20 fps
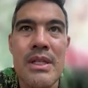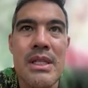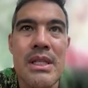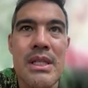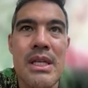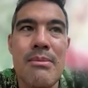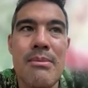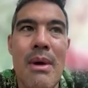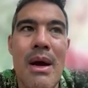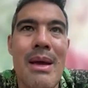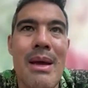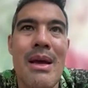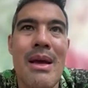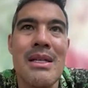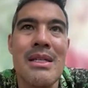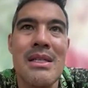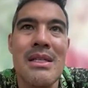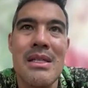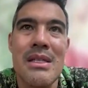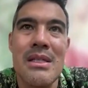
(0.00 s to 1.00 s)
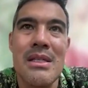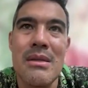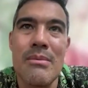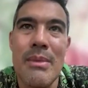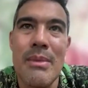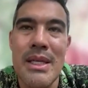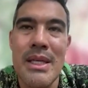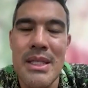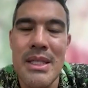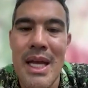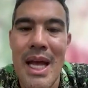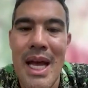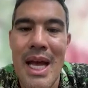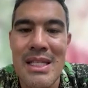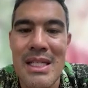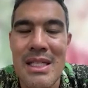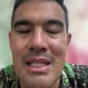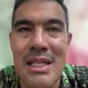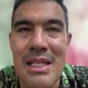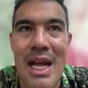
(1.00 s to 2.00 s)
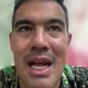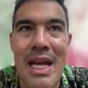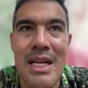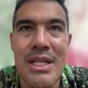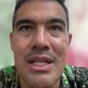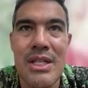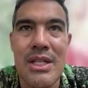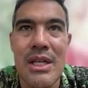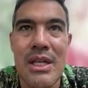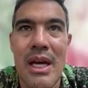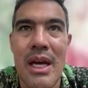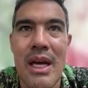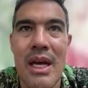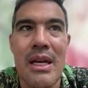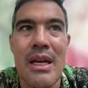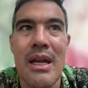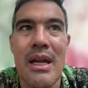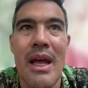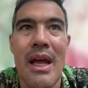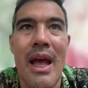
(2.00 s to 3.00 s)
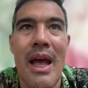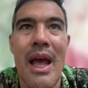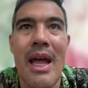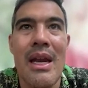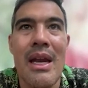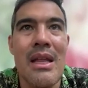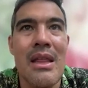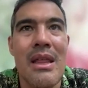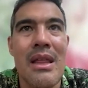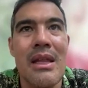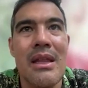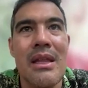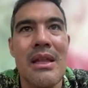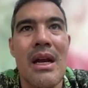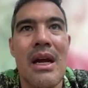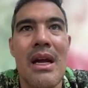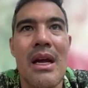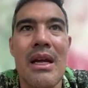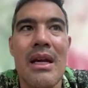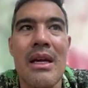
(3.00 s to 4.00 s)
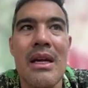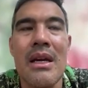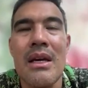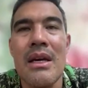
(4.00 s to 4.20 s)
See, my assistant basically acts as an agent, and anything that I